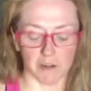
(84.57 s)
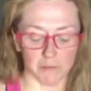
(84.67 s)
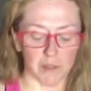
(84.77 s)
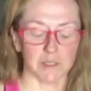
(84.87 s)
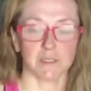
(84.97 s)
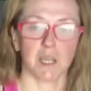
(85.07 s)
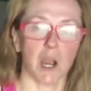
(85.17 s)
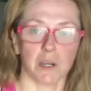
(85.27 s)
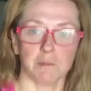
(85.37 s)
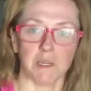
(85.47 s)
of what this
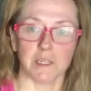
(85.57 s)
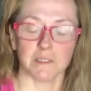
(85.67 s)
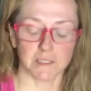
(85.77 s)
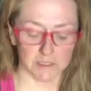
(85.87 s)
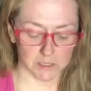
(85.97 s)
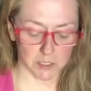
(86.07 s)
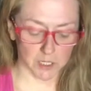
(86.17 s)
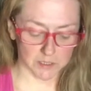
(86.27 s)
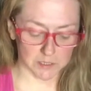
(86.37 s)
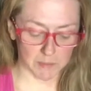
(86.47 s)
card means, because it
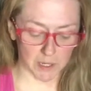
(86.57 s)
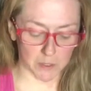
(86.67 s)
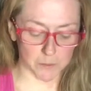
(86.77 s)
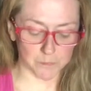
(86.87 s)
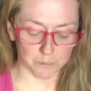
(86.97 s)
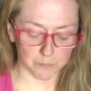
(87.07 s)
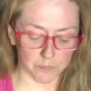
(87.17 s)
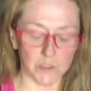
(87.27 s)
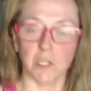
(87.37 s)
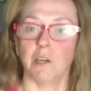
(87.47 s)
talks about,
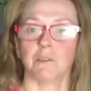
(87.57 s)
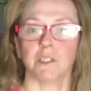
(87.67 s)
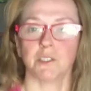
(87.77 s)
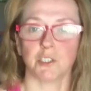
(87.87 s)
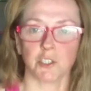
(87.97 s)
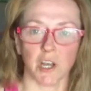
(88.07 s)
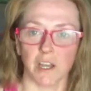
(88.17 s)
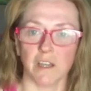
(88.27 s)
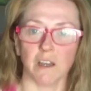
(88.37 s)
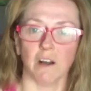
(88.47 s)
just
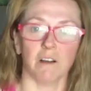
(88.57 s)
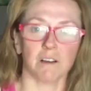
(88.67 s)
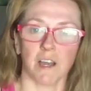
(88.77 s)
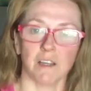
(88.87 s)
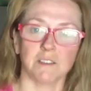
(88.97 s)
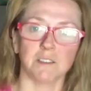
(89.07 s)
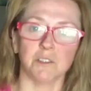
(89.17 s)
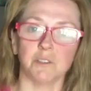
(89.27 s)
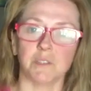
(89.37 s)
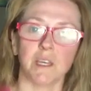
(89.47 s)
trying all kinds of
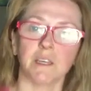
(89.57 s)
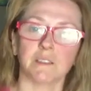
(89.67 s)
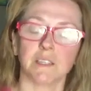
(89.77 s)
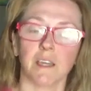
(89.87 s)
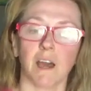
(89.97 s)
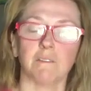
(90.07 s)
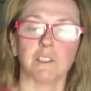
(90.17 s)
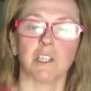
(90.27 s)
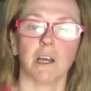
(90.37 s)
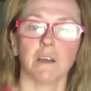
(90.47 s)
new things, like have a
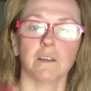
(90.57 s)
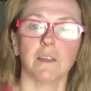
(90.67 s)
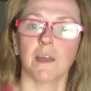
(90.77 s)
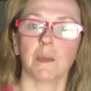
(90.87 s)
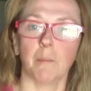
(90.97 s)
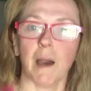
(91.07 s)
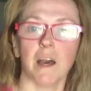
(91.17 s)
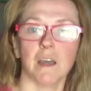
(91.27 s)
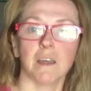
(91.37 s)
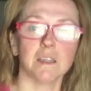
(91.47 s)
childlike
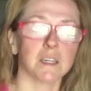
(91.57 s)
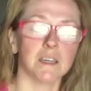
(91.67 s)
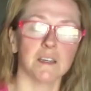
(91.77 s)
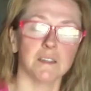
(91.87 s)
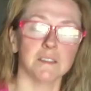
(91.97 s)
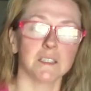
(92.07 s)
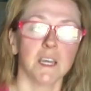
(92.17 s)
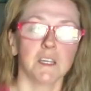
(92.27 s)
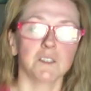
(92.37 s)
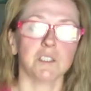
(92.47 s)
mind and
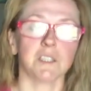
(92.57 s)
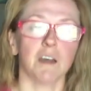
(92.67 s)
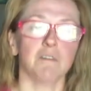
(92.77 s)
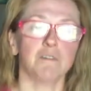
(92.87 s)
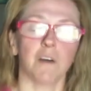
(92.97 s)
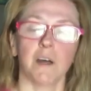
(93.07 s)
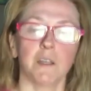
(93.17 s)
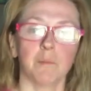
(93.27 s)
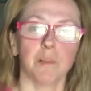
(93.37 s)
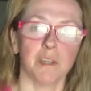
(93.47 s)
just have
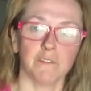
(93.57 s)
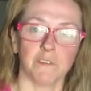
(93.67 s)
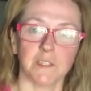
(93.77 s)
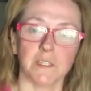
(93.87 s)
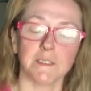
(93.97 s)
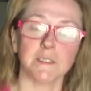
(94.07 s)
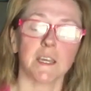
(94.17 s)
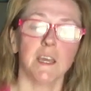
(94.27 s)
fun and playfulness.